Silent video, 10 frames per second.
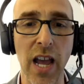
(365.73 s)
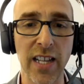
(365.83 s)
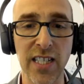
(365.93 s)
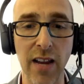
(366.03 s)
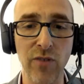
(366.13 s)

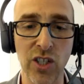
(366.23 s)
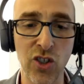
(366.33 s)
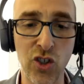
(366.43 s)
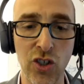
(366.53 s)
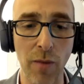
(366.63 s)
instead of
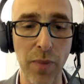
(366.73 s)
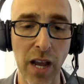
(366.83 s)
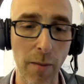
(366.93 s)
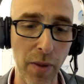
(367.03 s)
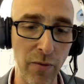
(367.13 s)
just
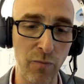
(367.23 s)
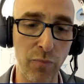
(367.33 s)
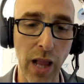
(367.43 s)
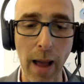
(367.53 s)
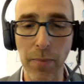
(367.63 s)
jumping up and
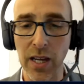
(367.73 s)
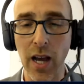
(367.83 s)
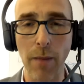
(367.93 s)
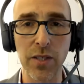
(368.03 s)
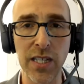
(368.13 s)
plopping
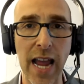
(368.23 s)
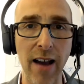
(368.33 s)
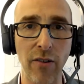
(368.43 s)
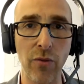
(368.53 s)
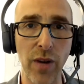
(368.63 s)
cups
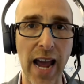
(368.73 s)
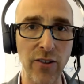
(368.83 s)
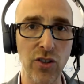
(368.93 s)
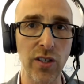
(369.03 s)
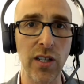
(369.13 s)
down, it would
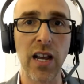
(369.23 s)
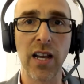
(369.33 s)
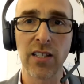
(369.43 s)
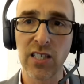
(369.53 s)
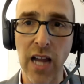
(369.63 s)
actually
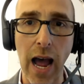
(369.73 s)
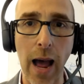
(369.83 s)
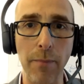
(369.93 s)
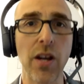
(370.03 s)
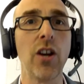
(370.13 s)

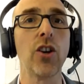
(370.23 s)
stop,